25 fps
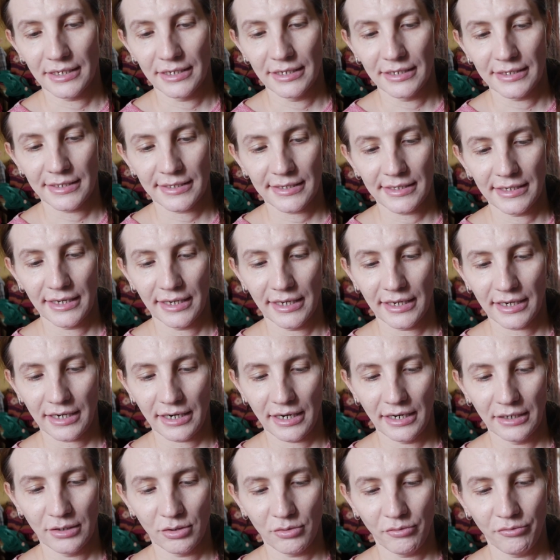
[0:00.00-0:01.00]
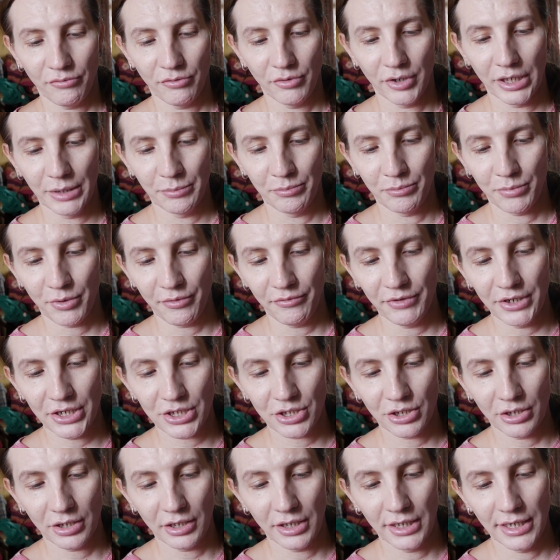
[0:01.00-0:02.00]
It's a kind of a
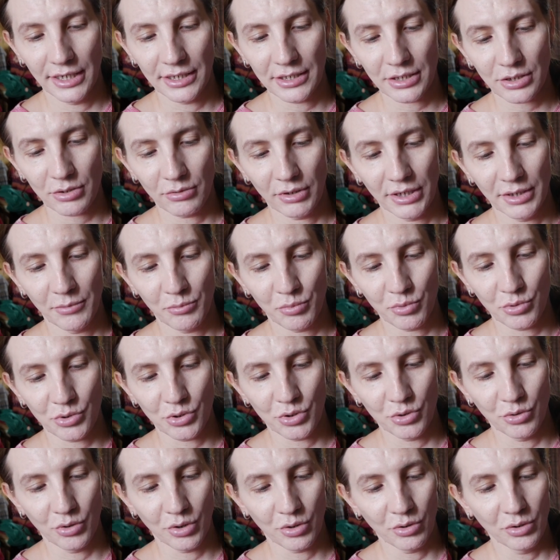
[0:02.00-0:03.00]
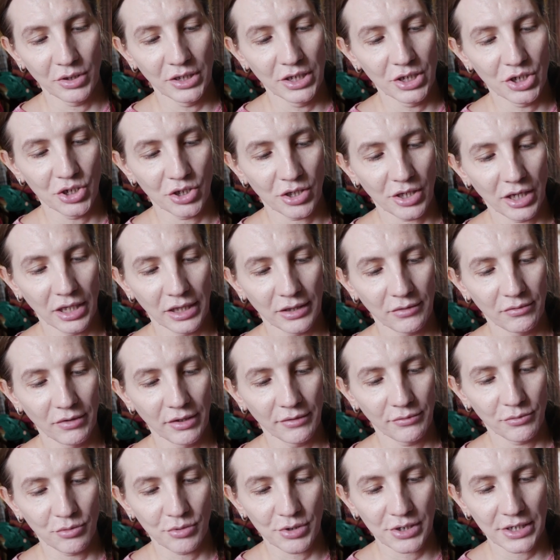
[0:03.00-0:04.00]
professional lens. Olympus Zuiko Digital
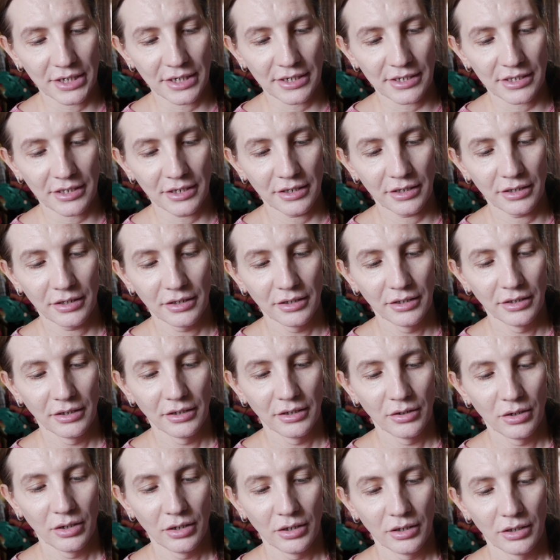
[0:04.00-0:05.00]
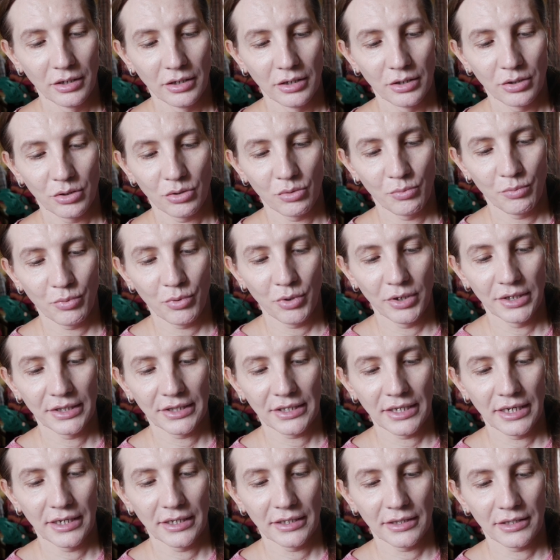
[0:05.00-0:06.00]
12 to 60,
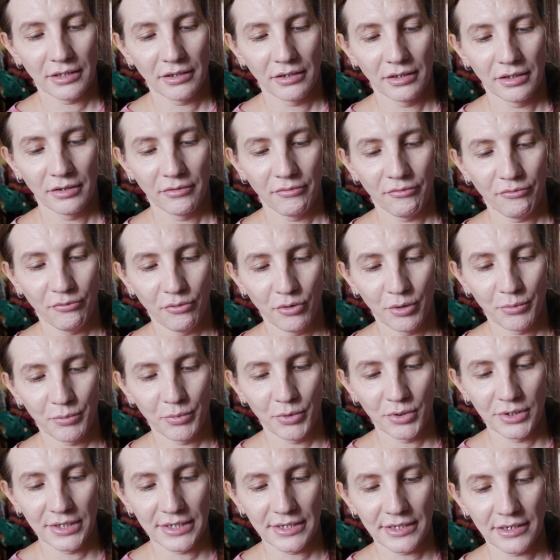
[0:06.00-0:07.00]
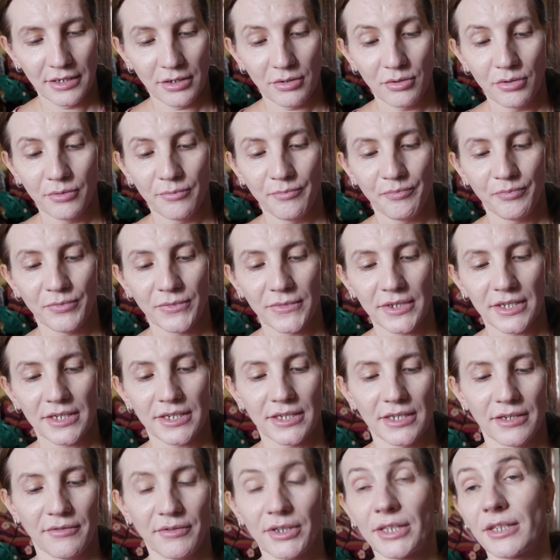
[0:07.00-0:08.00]
2.8 4.0,
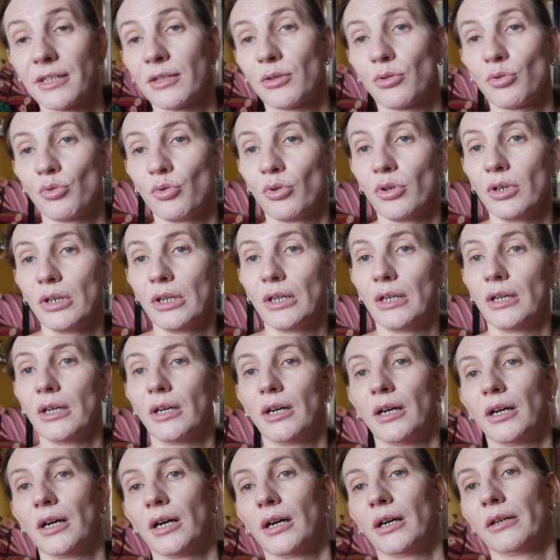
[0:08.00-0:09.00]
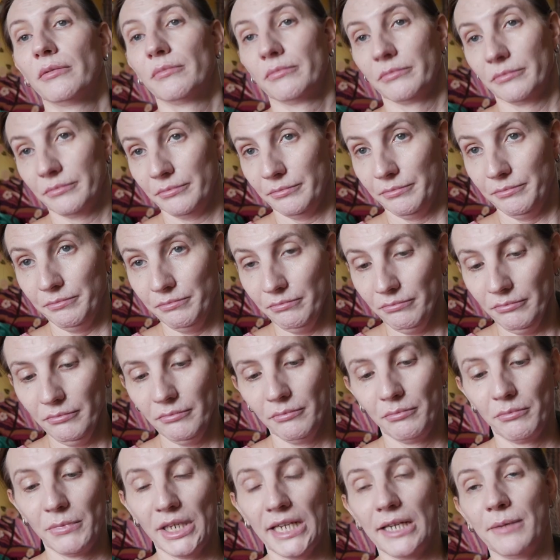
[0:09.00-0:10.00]
72
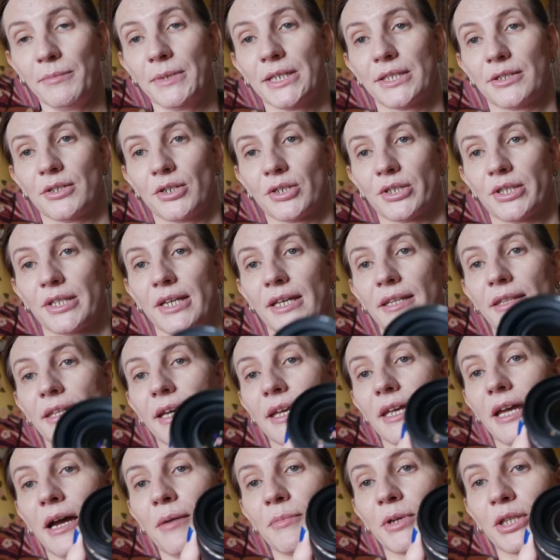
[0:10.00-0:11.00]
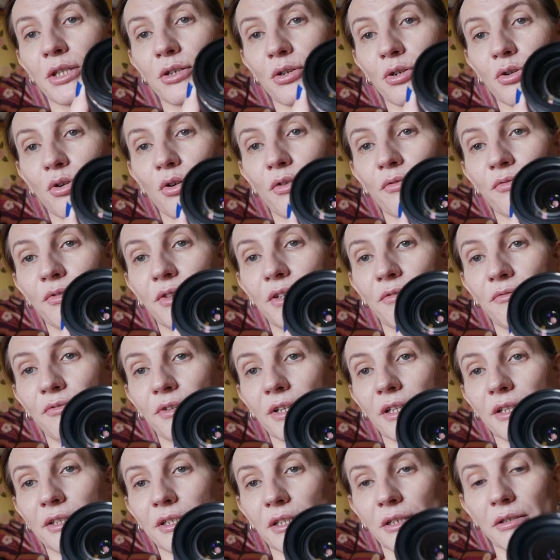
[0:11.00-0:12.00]
millimeter the diameter of the
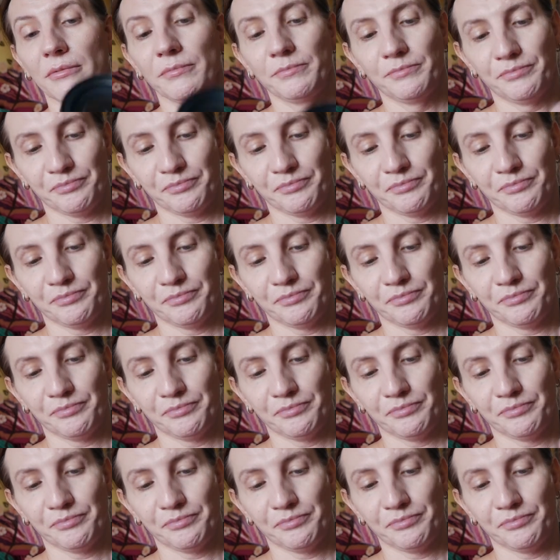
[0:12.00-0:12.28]
filter.